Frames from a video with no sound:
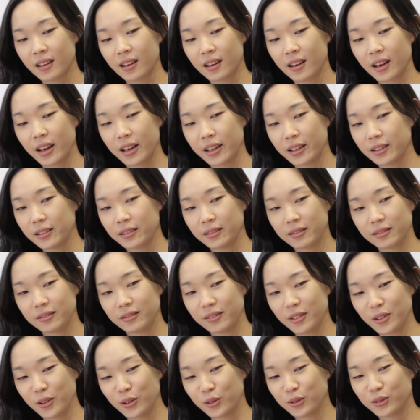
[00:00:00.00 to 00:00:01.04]
I
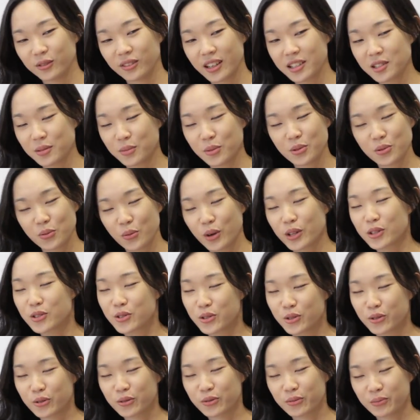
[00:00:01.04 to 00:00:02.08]
suppose once
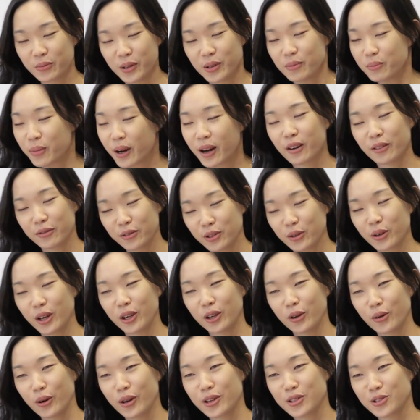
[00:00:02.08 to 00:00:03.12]
you've been part of
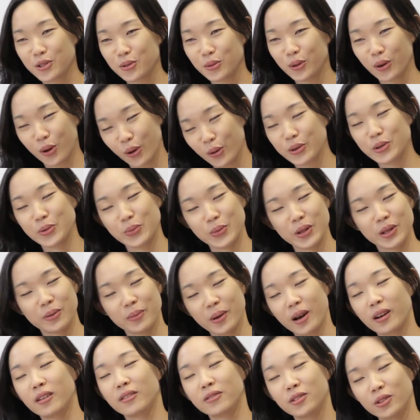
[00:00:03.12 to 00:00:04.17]
Duke-NUS, you will always be
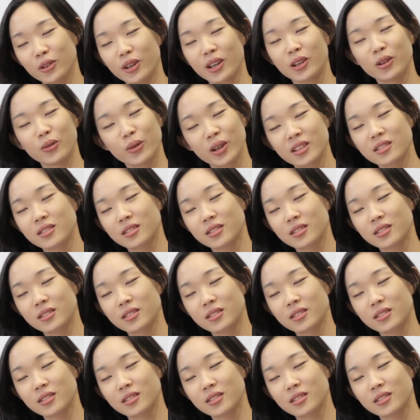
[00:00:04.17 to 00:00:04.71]
part of Duke-NUS.